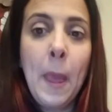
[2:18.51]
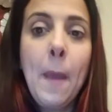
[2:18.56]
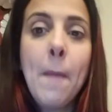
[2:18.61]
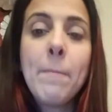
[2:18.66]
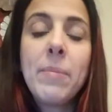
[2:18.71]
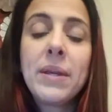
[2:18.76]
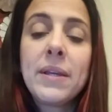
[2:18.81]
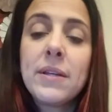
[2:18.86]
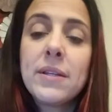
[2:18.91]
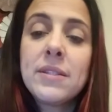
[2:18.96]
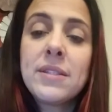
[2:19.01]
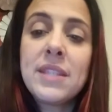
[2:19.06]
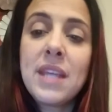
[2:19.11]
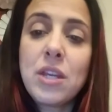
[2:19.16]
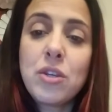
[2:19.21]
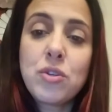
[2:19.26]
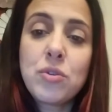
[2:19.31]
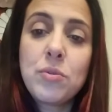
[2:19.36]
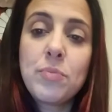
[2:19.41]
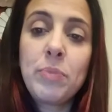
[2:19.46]
Because
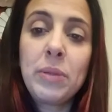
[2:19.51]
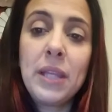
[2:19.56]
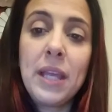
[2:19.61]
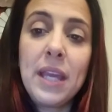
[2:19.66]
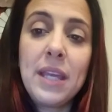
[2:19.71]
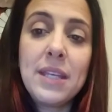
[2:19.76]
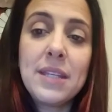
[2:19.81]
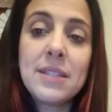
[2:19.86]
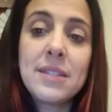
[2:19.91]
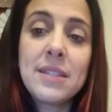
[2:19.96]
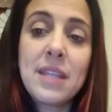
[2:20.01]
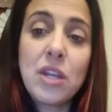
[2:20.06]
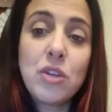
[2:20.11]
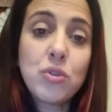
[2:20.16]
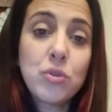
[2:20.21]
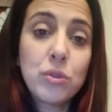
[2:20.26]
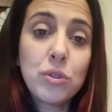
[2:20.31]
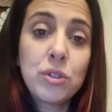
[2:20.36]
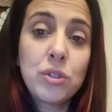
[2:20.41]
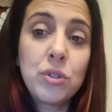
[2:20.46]
play is
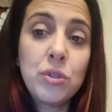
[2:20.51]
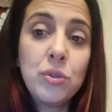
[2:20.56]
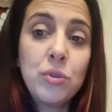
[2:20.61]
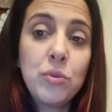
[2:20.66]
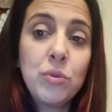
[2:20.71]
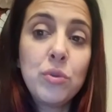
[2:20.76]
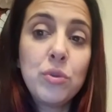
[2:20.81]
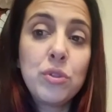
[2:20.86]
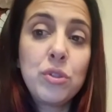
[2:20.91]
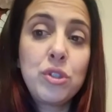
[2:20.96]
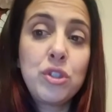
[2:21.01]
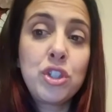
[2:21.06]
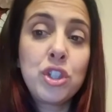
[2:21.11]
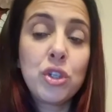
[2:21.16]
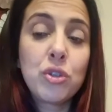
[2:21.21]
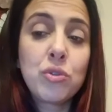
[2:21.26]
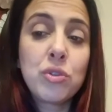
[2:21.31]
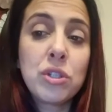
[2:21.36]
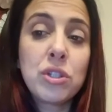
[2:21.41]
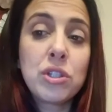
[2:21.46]
central to
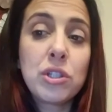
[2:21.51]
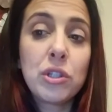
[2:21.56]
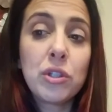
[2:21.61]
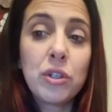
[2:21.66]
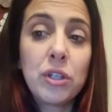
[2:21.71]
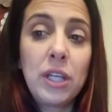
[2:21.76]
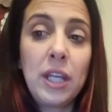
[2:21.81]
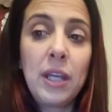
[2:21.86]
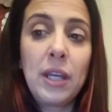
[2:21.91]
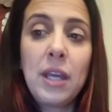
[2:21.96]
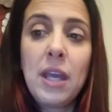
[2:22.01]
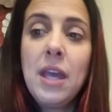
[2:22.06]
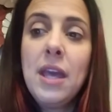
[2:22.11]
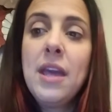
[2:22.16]
children's learning,